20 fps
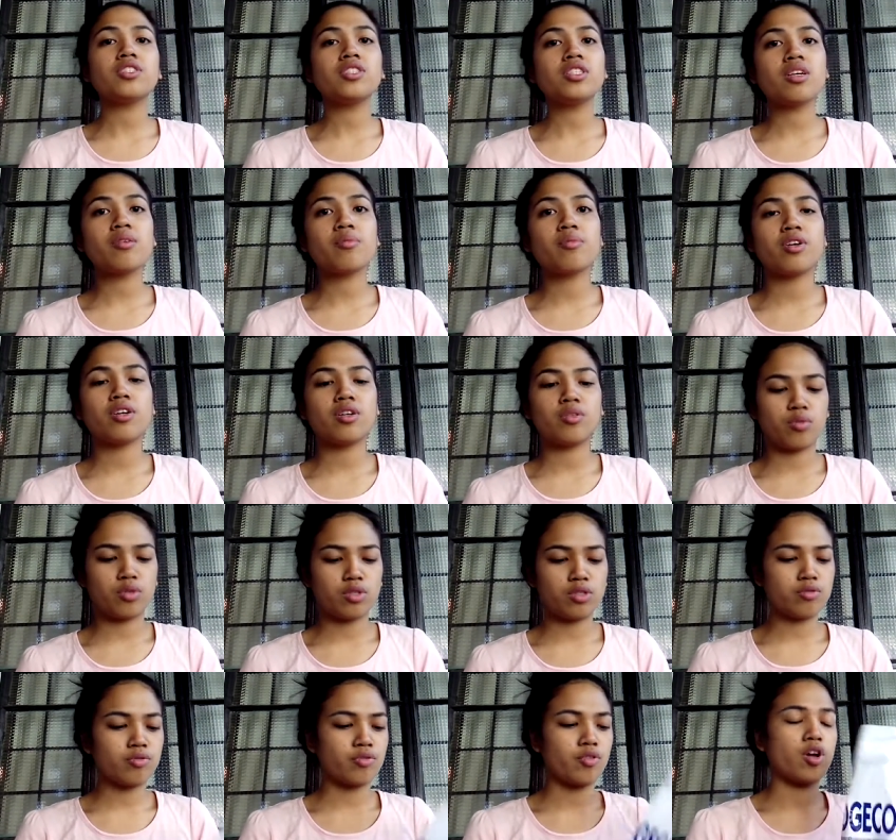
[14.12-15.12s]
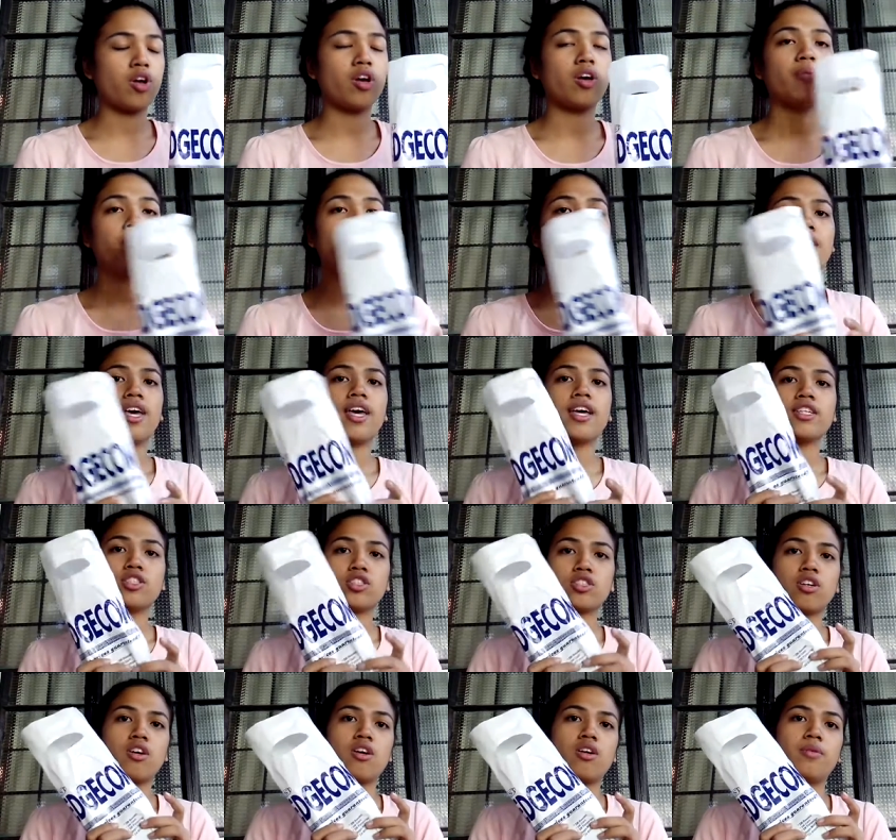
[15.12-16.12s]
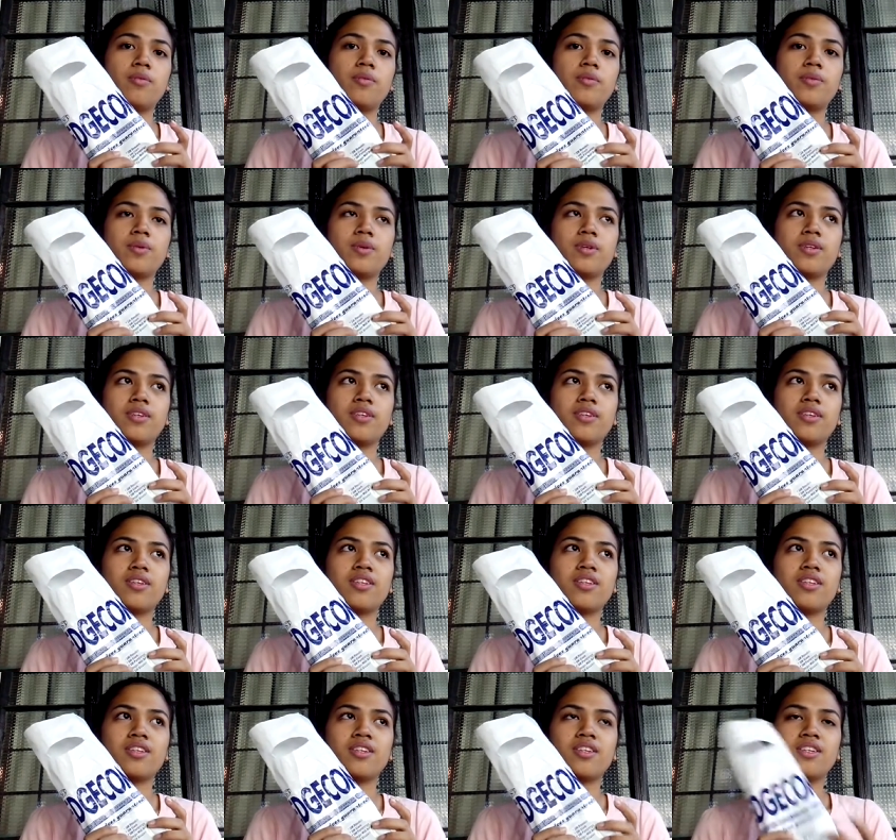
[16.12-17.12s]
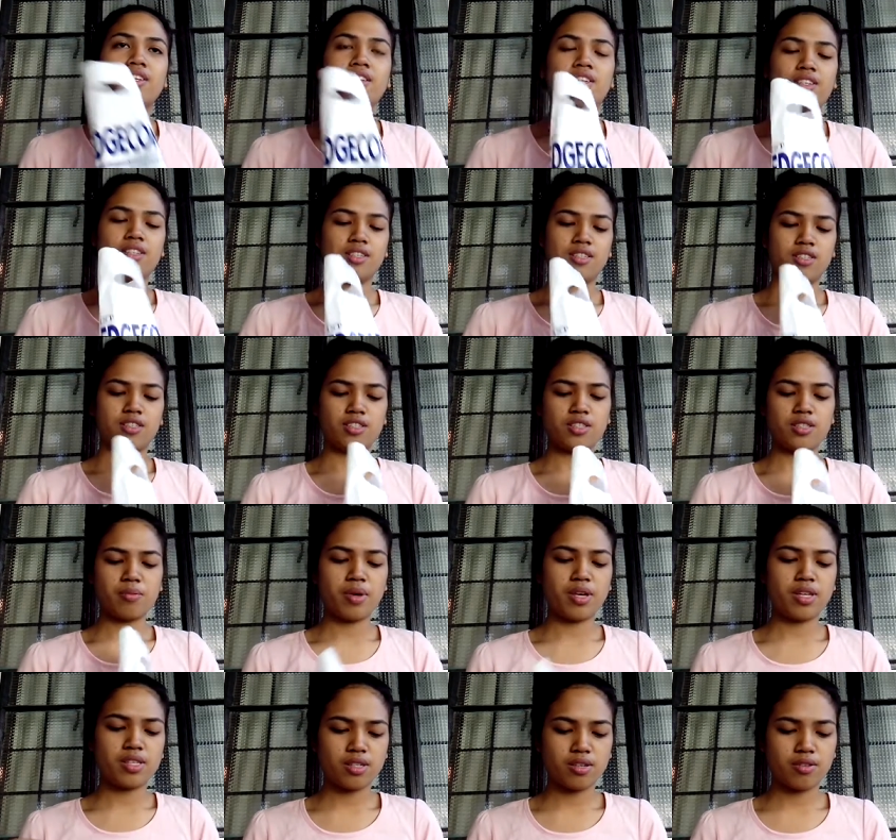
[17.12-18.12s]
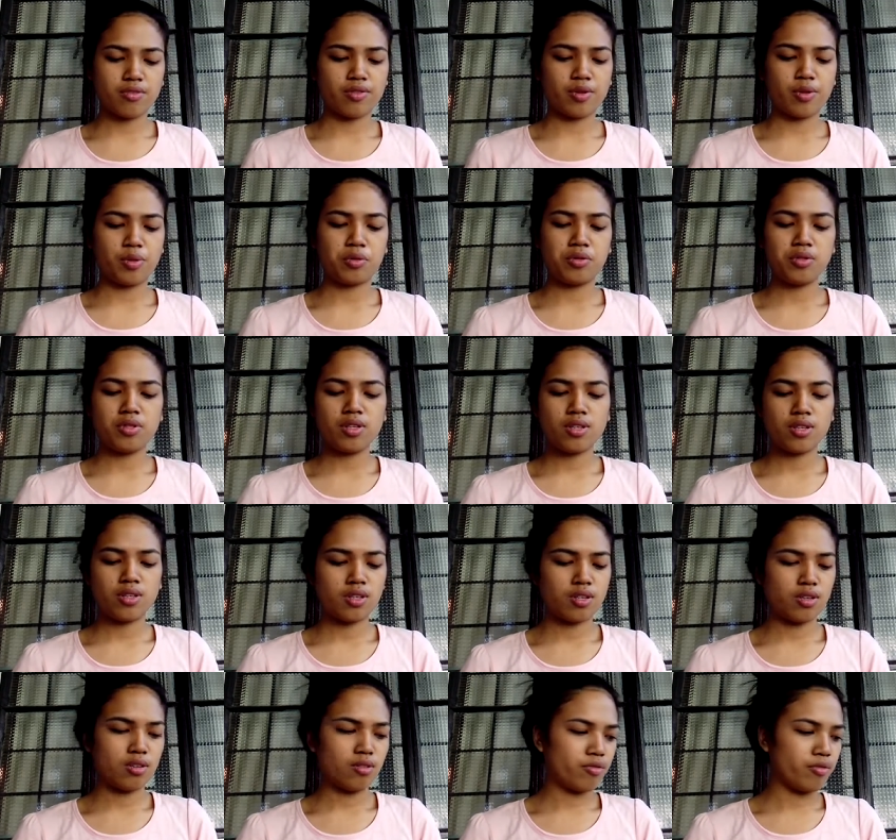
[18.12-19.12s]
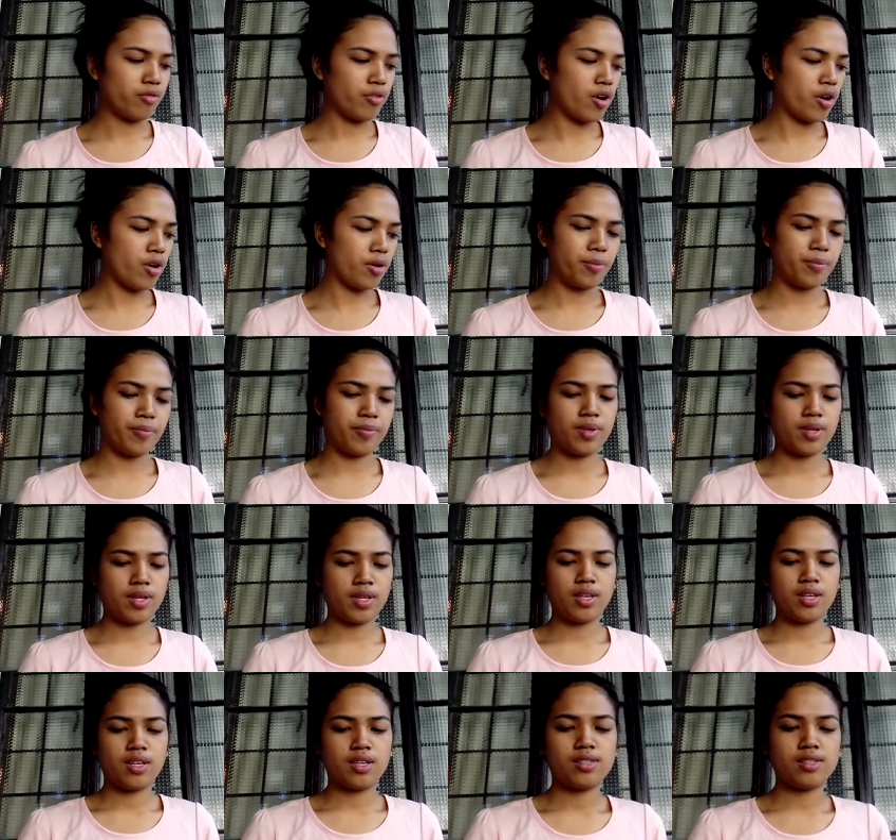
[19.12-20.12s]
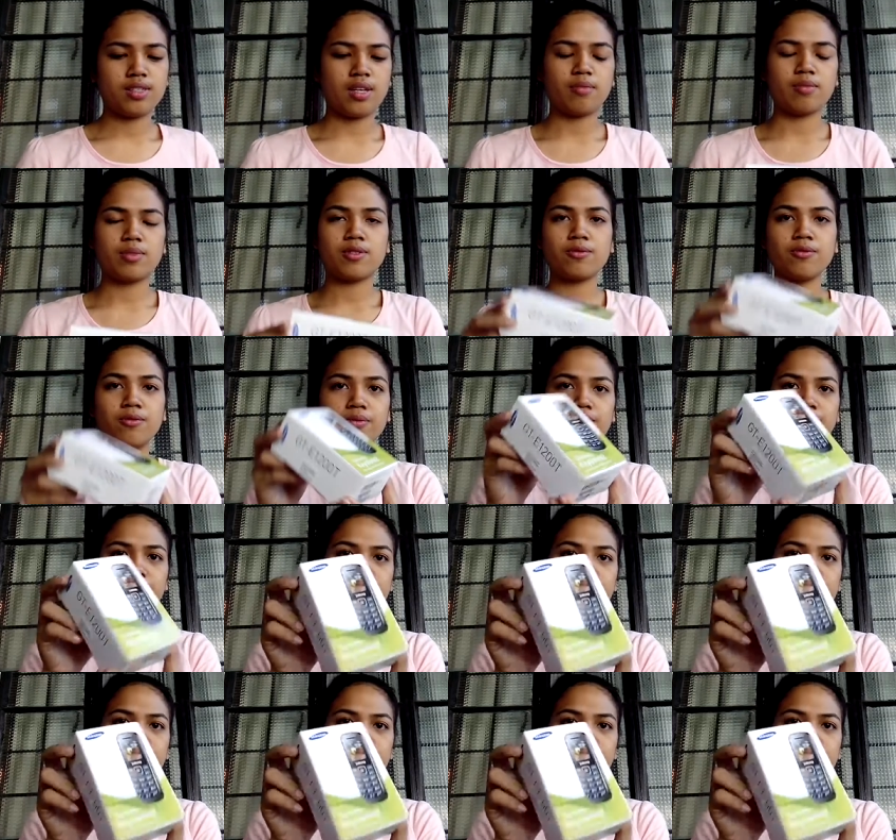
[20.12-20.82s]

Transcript: first thing I bought was from Edgecom. Just a basic phone from Samsung.